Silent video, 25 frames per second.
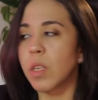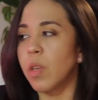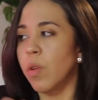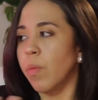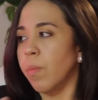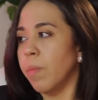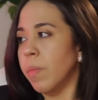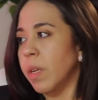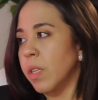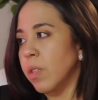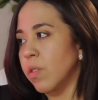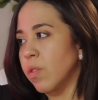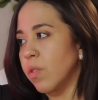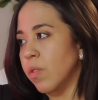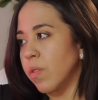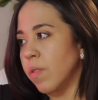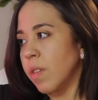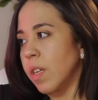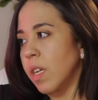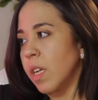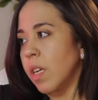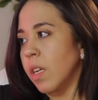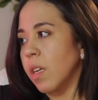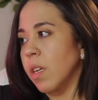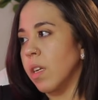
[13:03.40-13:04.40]
your
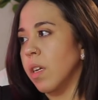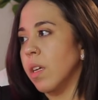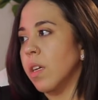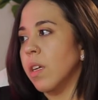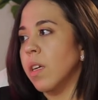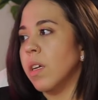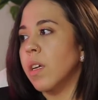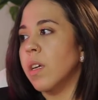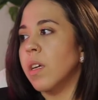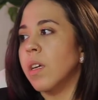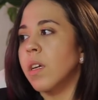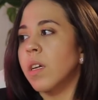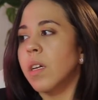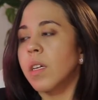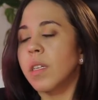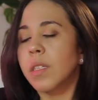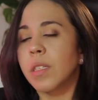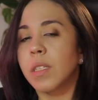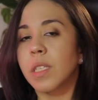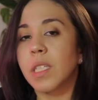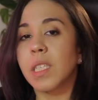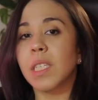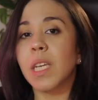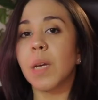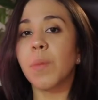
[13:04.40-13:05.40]
mentoring,
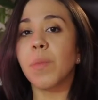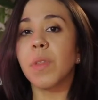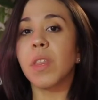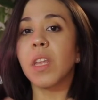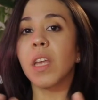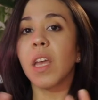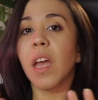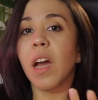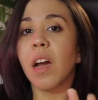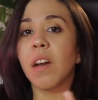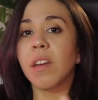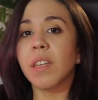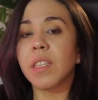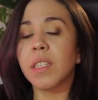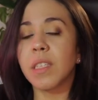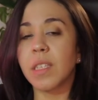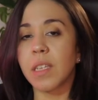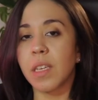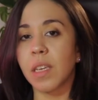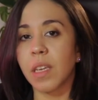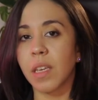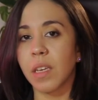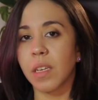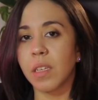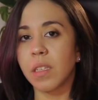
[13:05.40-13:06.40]
something high
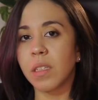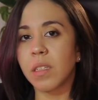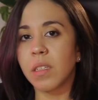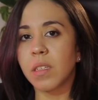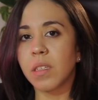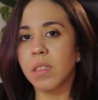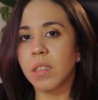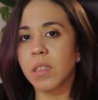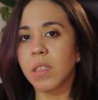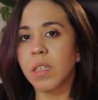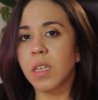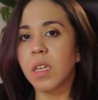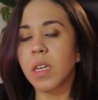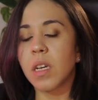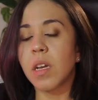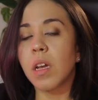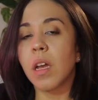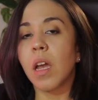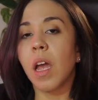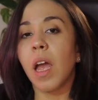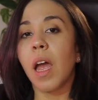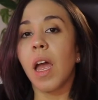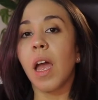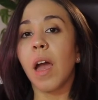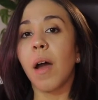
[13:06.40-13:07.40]
ticket,
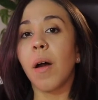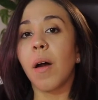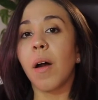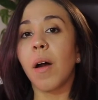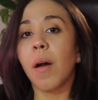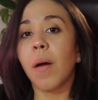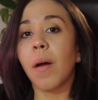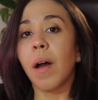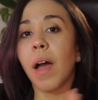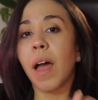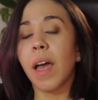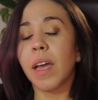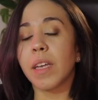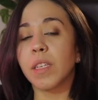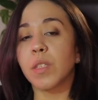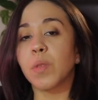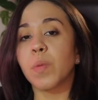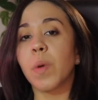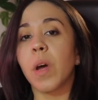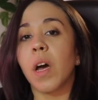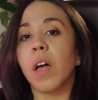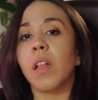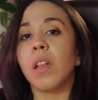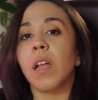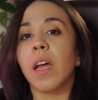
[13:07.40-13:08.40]
as
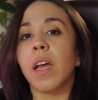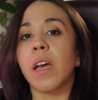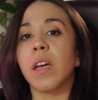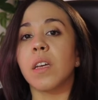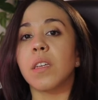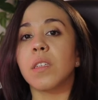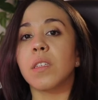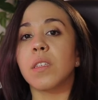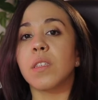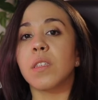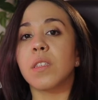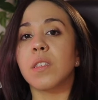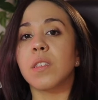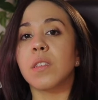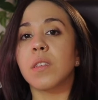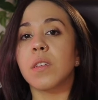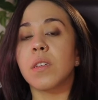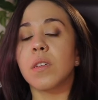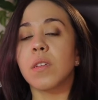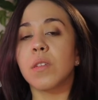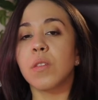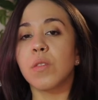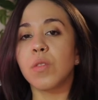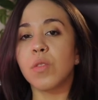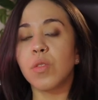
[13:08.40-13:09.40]
well as
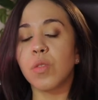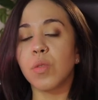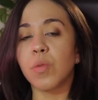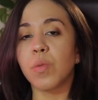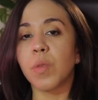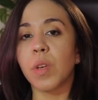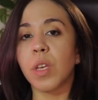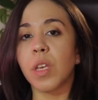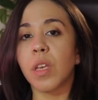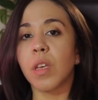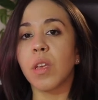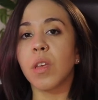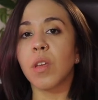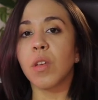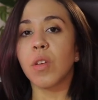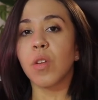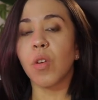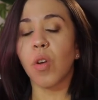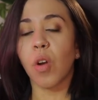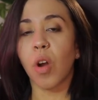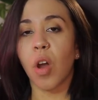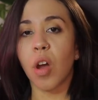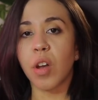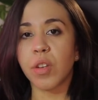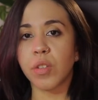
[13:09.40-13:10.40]
doing
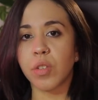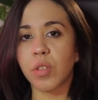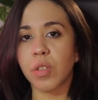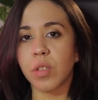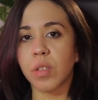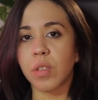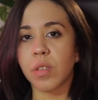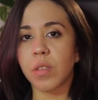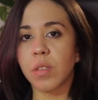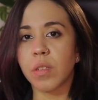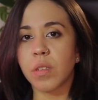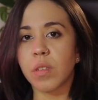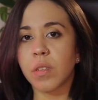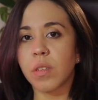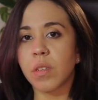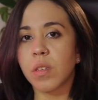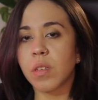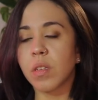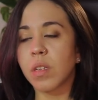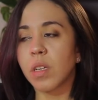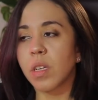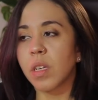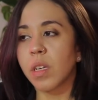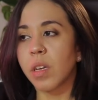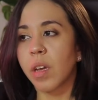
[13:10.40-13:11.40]
your launches
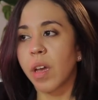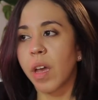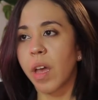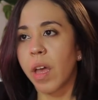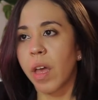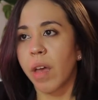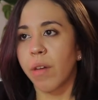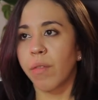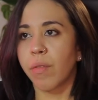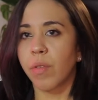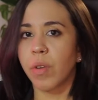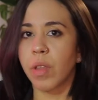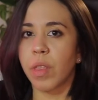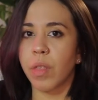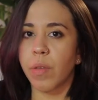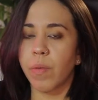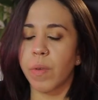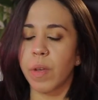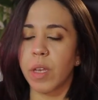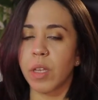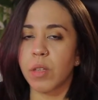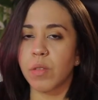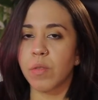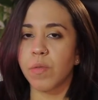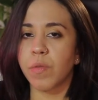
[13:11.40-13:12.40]
every
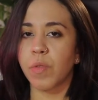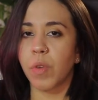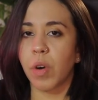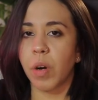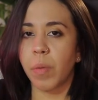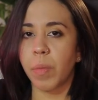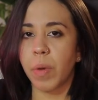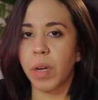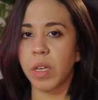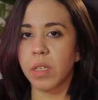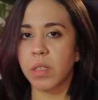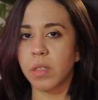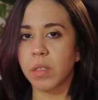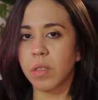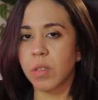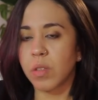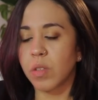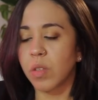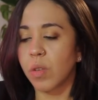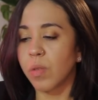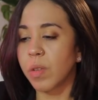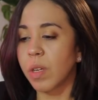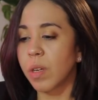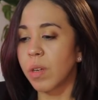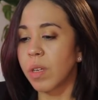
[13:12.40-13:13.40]
three to four months.
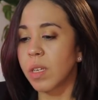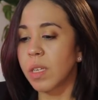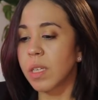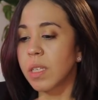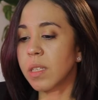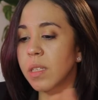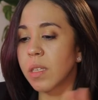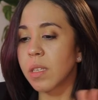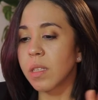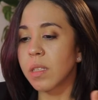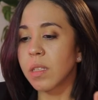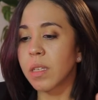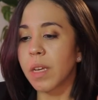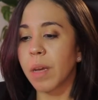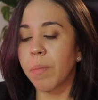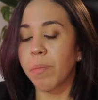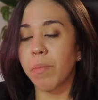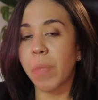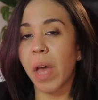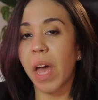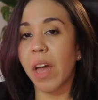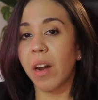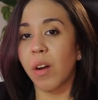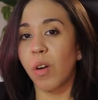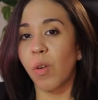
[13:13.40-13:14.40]
So there isn't a
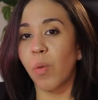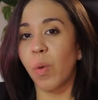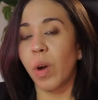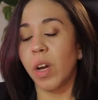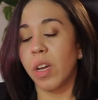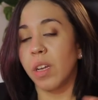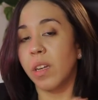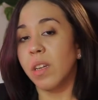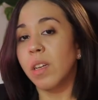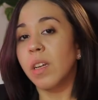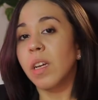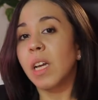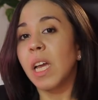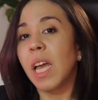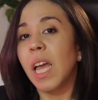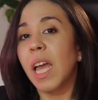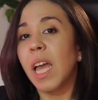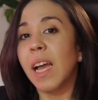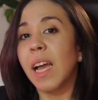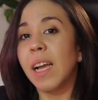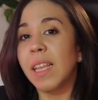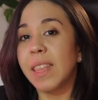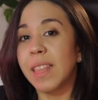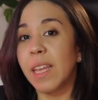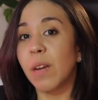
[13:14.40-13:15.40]
better one.
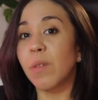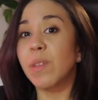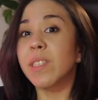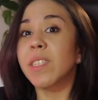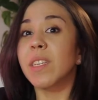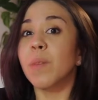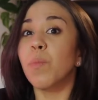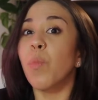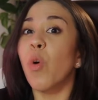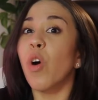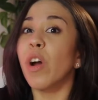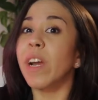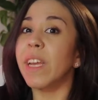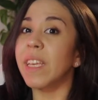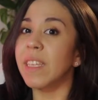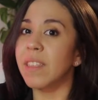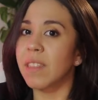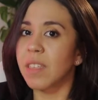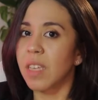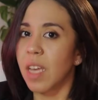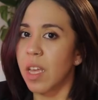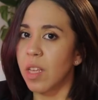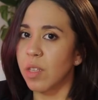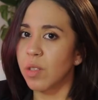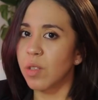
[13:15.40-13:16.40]
There is a more
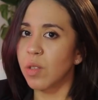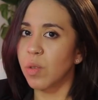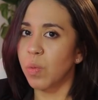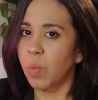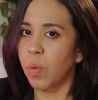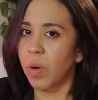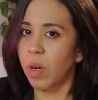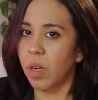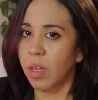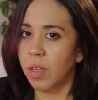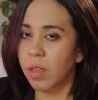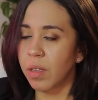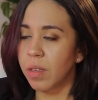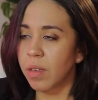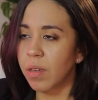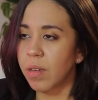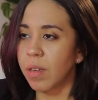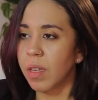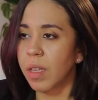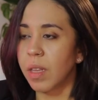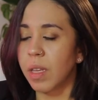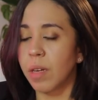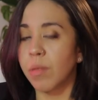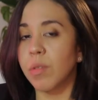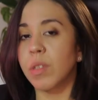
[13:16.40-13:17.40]
intense one,
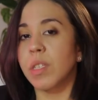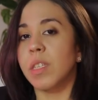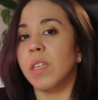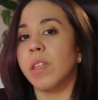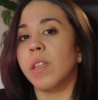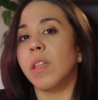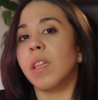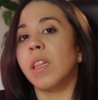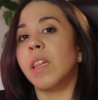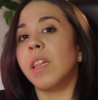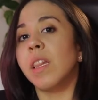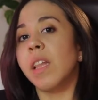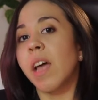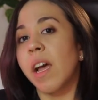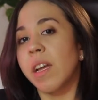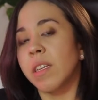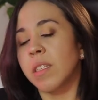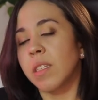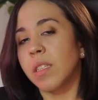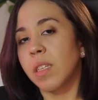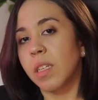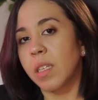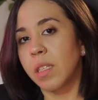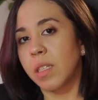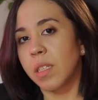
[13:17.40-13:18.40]
and there is a
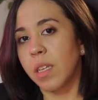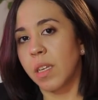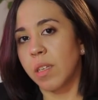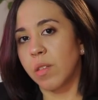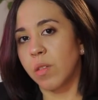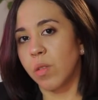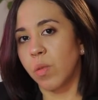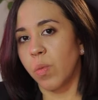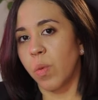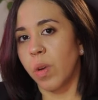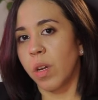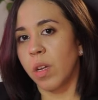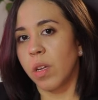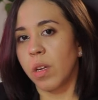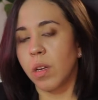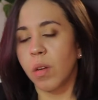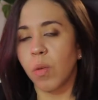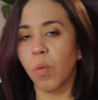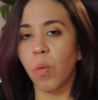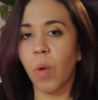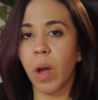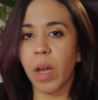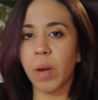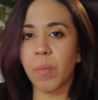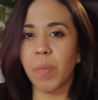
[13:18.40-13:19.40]
less intense one.
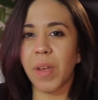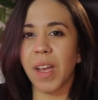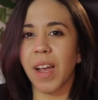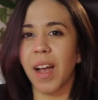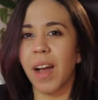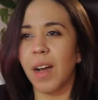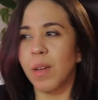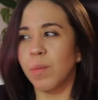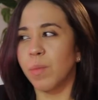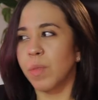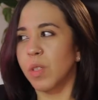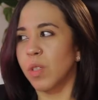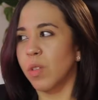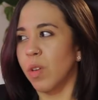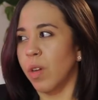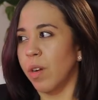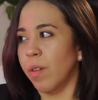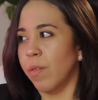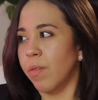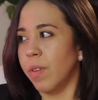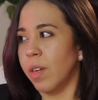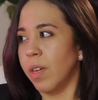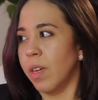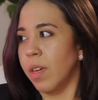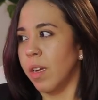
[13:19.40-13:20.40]
One becomes sort
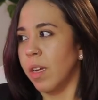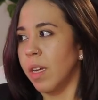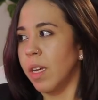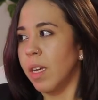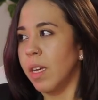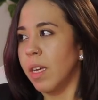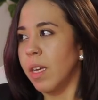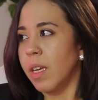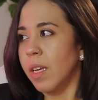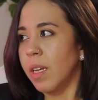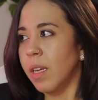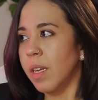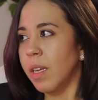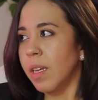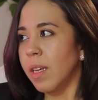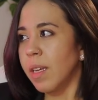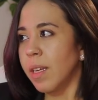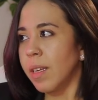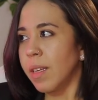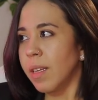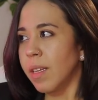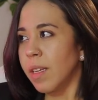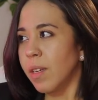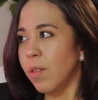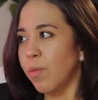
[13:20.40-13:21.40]
of a
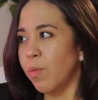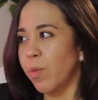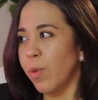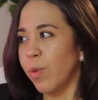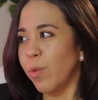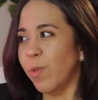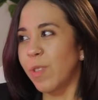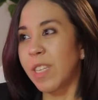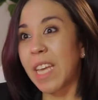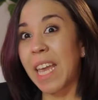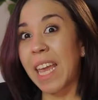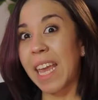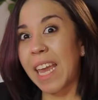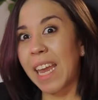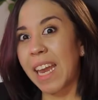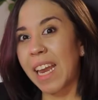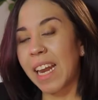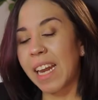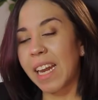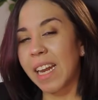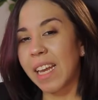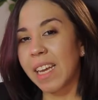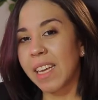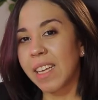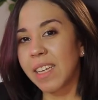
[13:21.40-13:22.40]

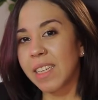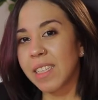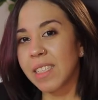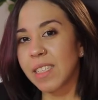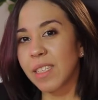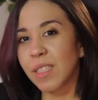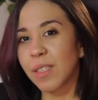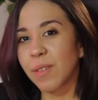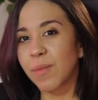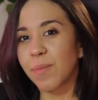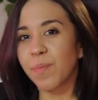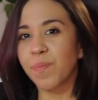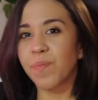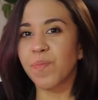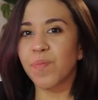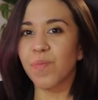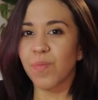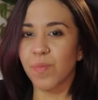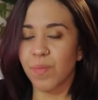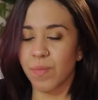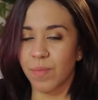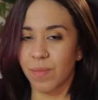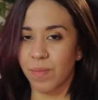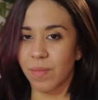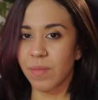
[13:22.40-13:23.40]
routine,
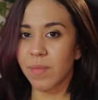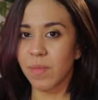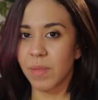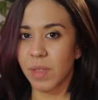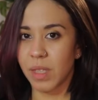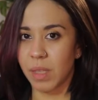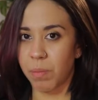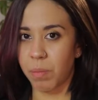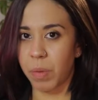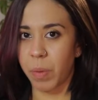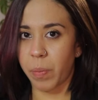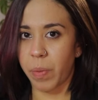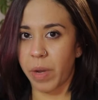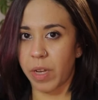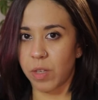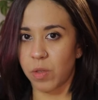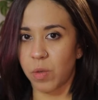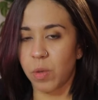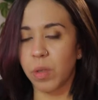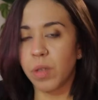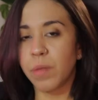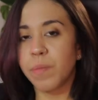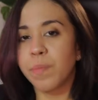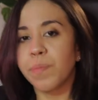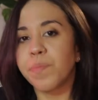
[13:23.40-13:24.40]

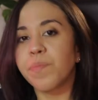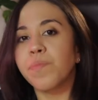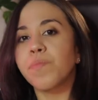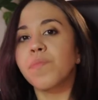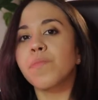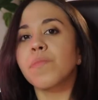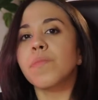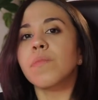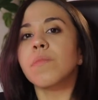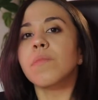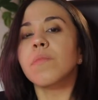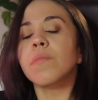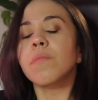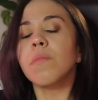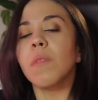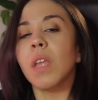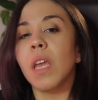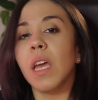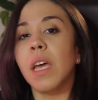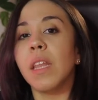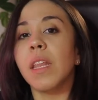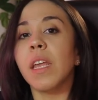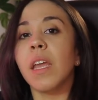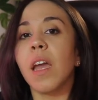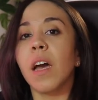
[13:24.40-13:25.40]
perpetual,
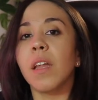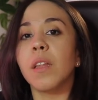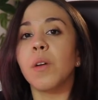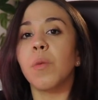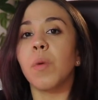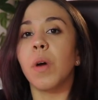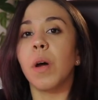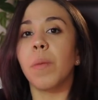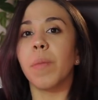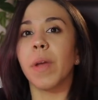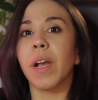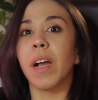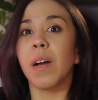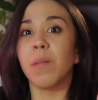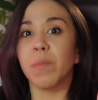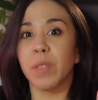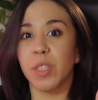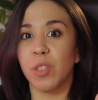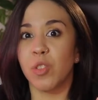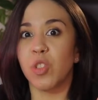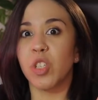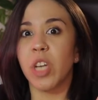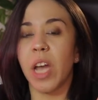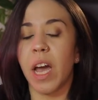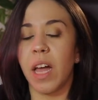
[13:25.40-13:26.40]
and the other one becomes
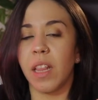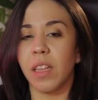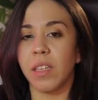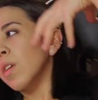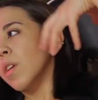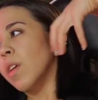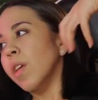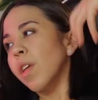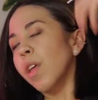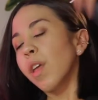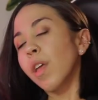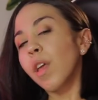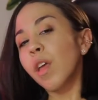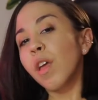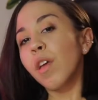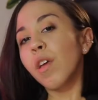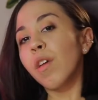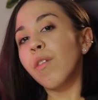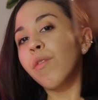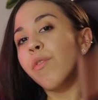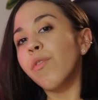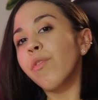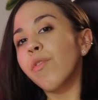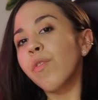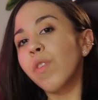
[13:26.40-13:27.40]
a challenge.
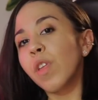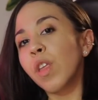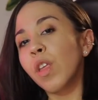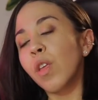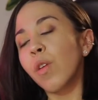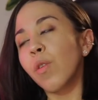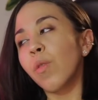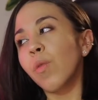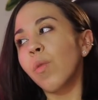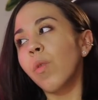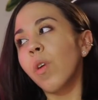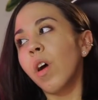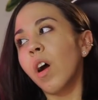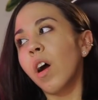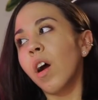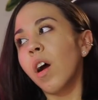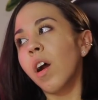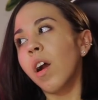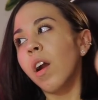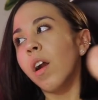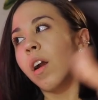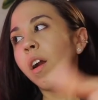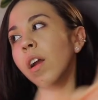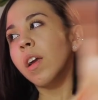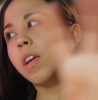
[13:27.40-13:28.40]
If you
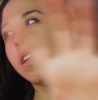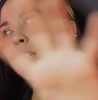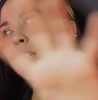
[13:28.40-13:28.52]
are